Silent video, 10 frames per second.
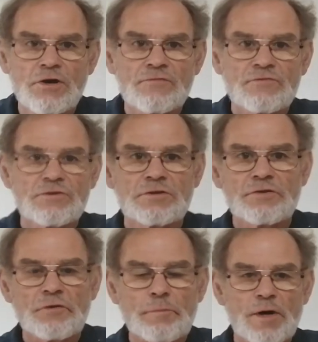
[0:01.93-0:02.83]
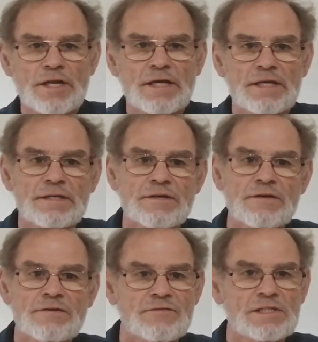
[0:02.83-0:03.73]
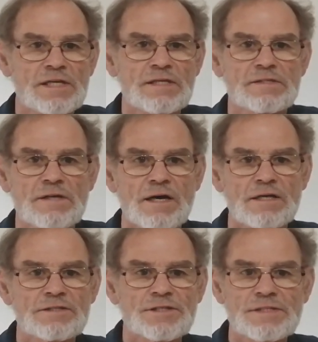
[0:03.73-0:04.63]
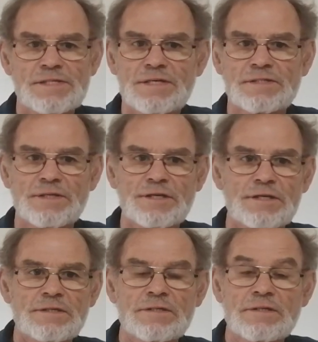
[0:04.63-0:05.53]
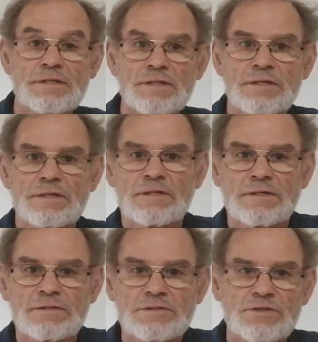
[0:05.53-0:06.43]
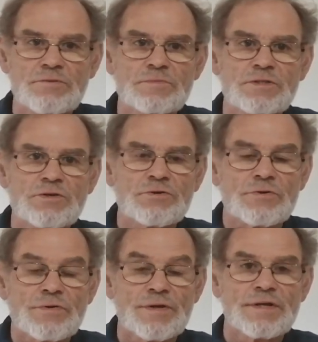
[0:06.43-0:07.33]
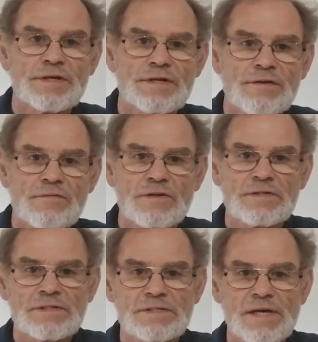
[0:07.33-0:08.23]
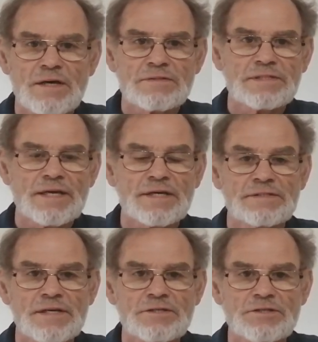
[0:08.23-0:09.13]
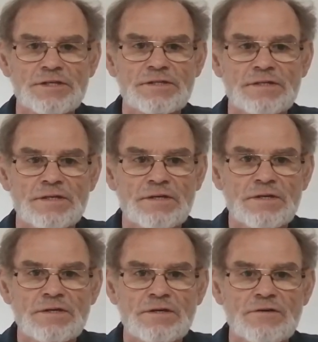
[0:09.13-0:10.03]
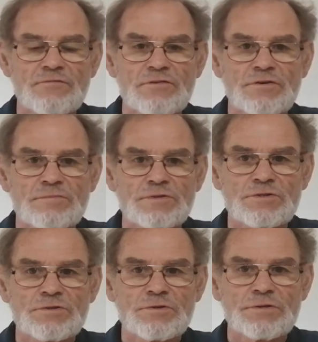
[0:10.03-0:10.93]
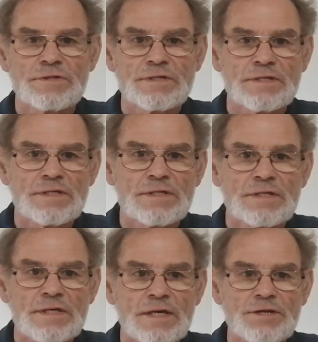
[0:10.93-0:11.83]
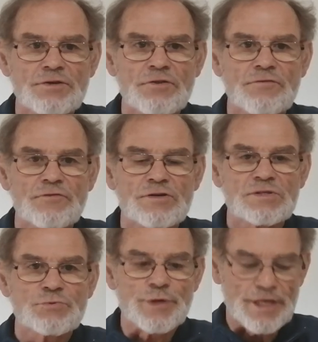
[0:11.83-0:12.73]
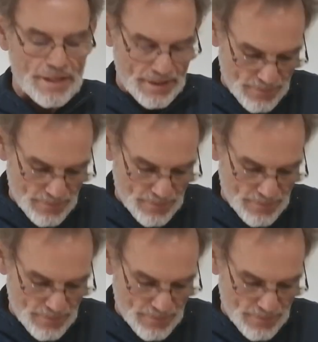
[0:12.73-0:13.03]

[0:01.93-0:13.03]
afternoon everybody. Physics IGCSE Term 2. This is our second session of Term 2 in the first week.